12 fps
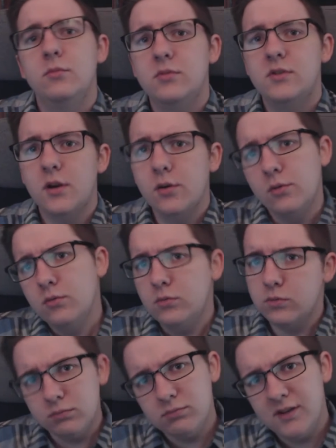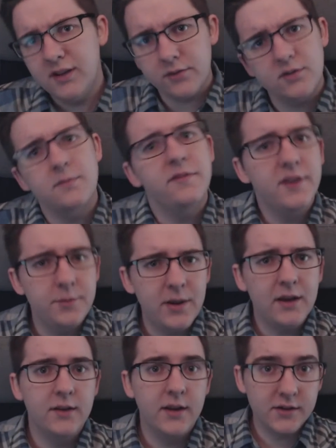So give us some
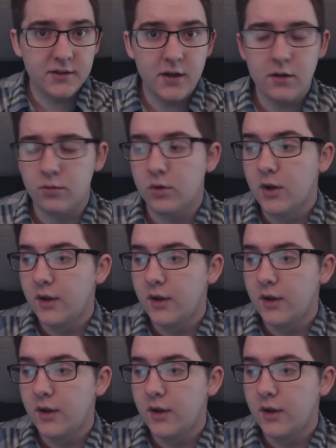feedback. Let us know.